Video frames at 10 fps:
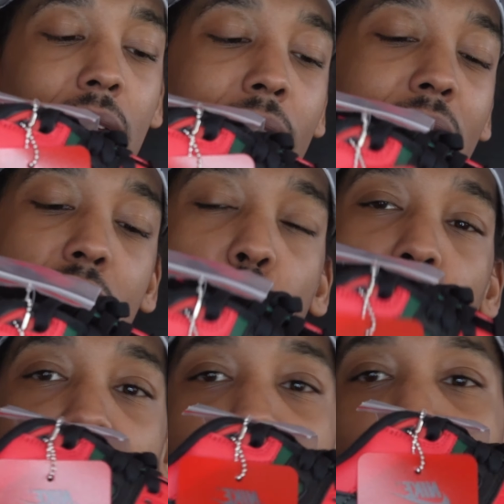yeah, these don't
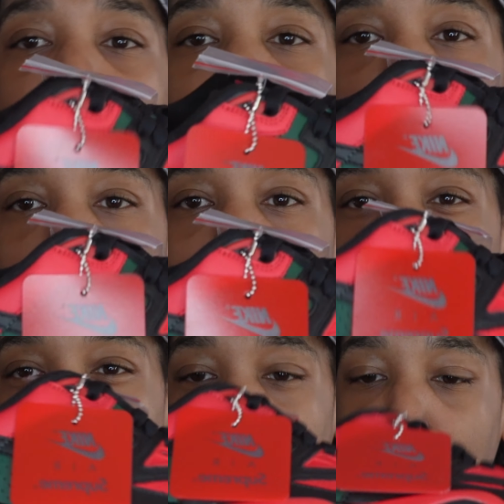really fit in my
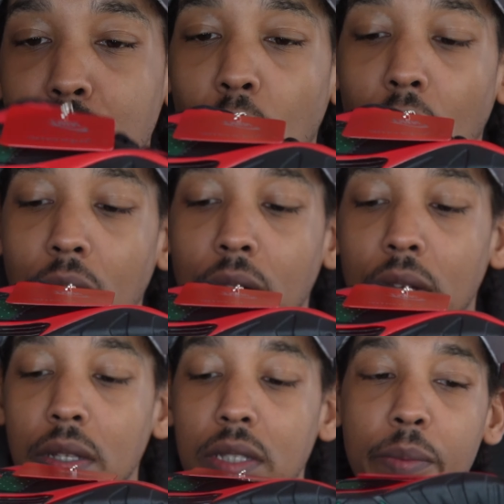repertoire,
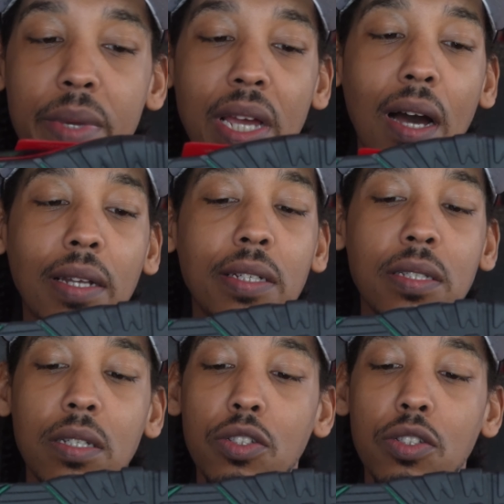to be honest.